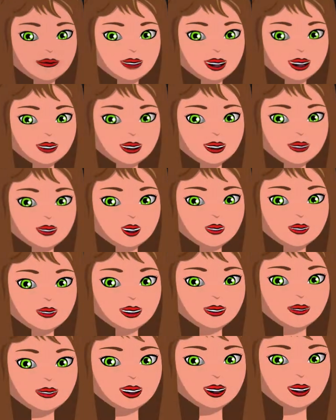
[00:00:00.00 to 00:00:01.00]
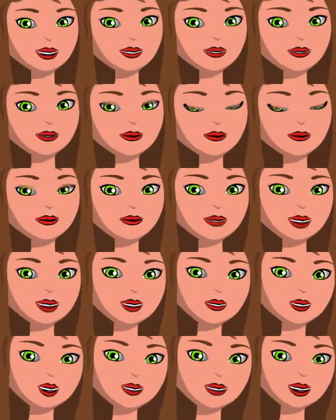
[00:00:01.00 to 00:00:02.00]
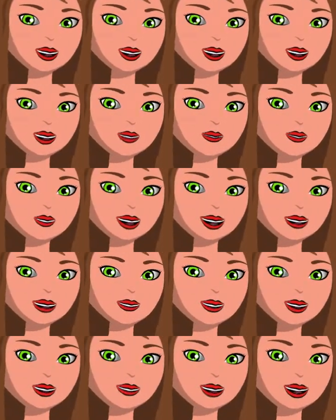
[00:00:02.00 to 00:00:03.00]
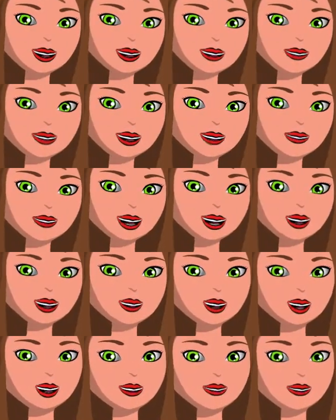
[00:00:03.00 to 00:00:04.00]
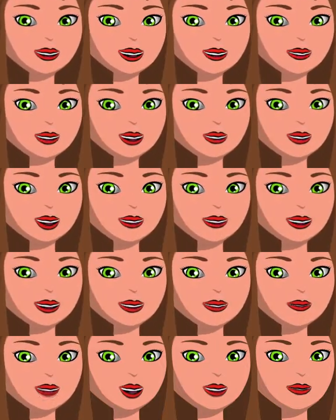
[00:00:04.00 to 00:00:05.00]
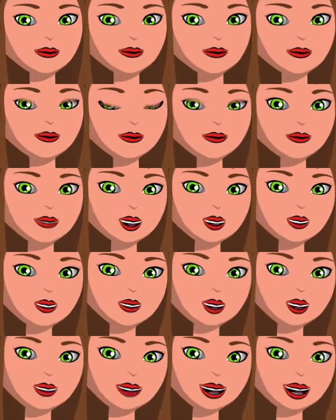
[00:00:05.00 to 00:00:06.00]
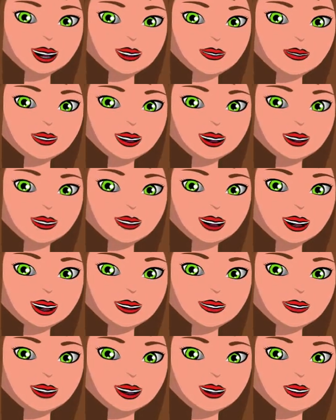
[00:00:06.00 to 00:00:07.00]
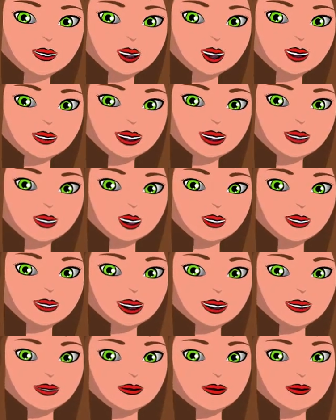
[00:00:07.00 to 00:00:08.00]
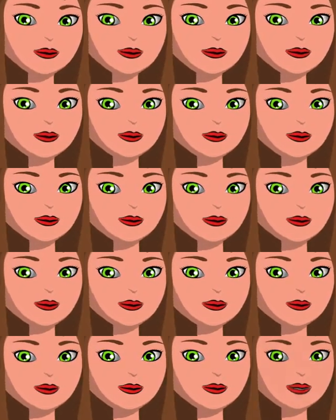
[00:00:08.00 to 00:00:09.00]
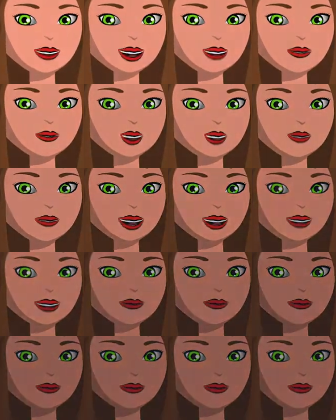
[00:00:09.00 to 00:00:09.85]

Thanks to SafetyNex, at least 20% of accidents can be prevented, including accidents with personal injuries. Similarly,